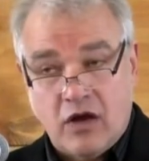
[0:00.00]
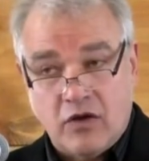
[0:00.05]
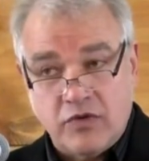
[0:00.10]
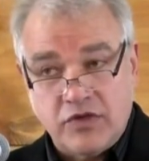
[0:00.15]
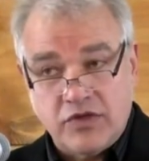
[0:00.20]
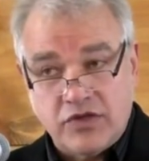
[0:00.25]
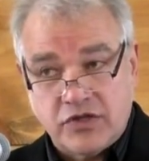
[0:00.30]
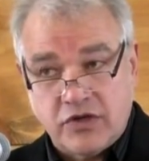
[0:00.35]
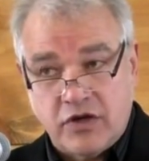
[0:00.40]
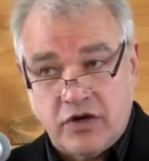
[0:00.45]

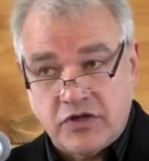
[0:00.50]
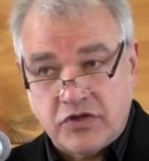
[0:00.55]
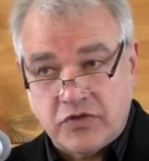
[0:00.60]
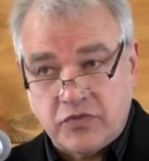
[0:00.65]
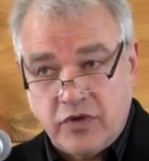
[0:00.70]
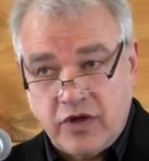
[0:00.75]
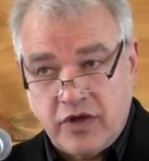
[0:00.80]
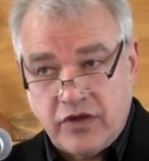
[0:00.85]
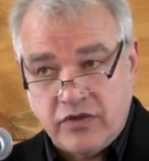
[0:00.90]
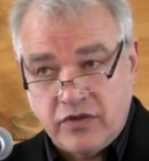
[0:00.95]
always
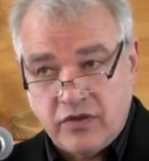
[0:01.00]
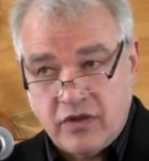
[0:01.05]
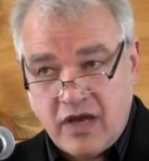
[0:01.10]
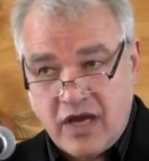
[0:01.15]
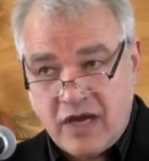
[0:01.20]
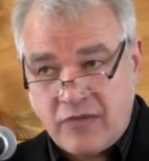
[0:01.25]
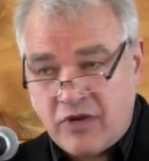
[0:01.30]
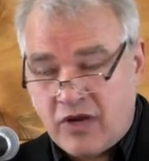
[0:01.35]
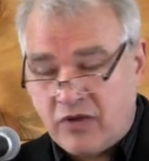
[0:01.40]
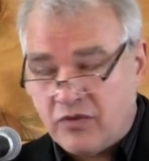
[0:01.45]
starts with,
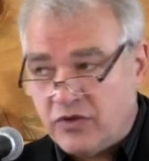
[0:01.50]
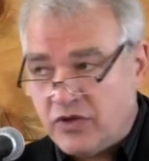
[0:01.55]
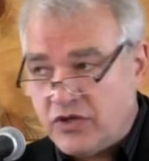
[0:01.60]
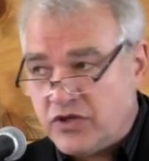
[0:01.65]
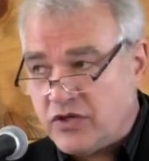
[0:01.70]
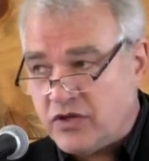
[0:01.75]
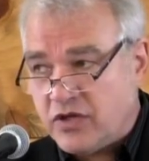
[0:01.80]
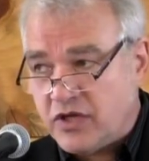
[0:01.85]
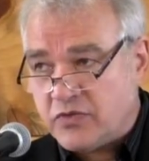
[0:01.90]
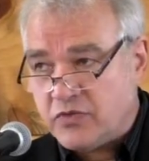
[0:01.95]
I'm not
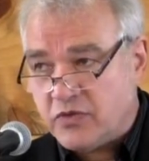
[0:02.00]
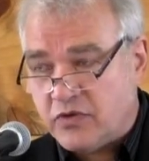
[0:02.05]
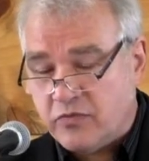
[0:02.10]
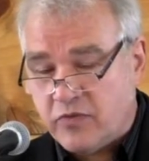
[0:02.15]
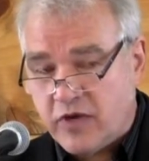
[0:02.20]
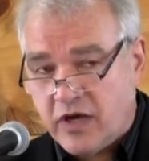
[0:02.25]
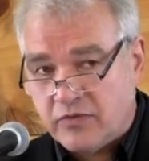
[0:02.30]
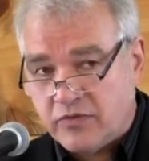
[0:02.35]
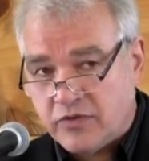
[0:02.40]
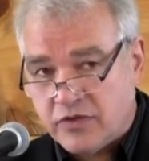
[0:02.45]
really sure that's what
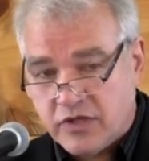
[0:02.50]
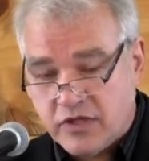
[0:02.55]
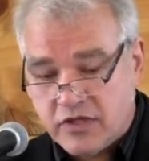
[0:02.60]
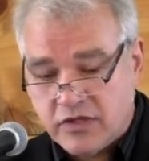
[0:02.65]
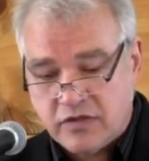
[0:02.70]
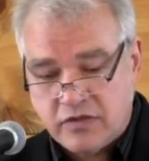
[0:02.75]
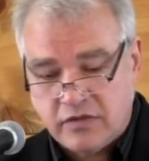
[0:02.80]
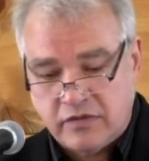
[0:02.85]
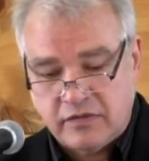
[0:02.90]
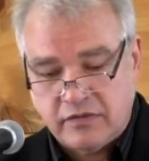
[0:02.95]
the Bible
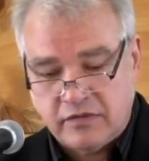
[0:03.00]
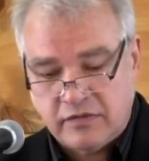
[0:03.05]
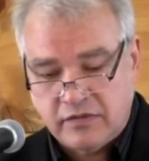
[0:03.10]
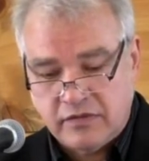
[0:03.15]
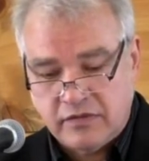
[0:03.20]
says.